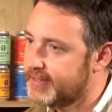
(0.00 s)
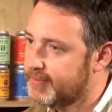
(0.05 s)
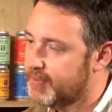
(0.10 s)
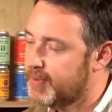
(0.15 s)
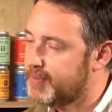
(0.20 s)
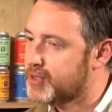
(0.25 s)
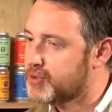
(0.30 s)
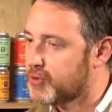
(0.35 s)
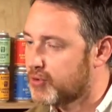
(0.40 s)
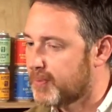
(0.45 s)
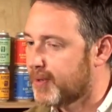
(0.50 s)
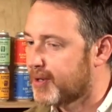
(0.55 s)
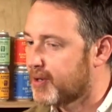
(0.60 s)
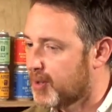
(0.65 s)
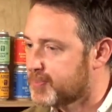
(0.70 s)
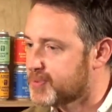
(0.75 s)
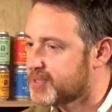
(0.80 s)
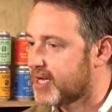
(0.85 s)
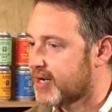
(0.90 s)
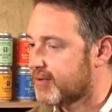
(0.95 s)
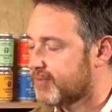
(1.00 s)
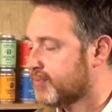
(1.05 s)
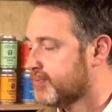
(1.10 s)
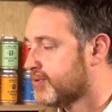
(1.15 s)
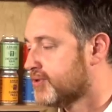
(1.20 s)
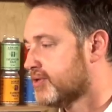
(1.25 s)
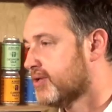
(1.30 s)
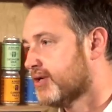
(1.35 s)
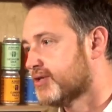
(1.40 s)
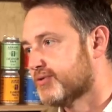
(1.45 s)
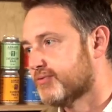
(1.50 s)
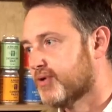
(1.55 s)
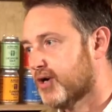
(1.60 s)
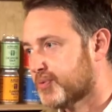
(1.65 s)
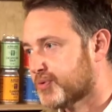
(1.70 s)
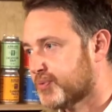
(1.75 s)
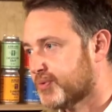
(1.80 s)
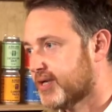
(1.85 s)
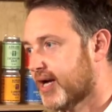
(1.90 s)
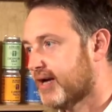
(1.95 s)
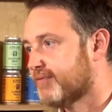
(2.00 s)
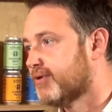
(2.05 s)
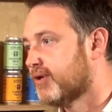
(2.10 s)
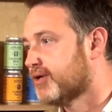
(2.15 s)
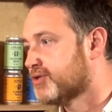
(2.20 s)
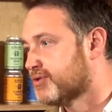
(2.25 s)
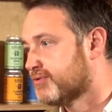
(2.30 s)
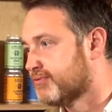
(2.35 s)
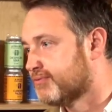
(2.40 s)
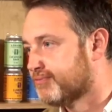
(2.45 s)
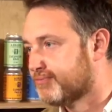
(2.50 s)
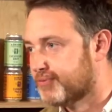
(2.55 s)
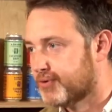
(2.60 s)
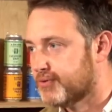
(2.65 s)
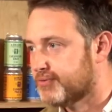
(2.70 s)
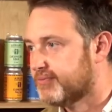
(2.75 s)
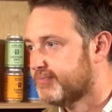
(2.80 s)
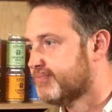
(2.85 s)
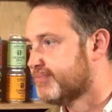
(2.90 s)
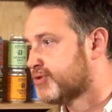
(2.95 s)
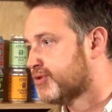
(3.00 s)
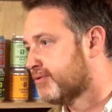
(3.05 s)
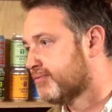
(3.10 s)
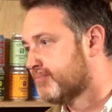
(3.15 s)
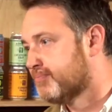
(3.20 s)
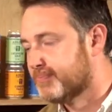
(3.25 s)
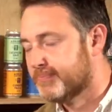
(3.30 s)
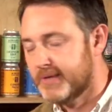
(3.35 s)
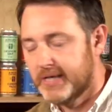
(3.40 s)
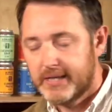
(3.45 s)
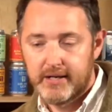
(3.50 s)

when we talk about hops now, there's lots of hops that have lots of fruit, sort of,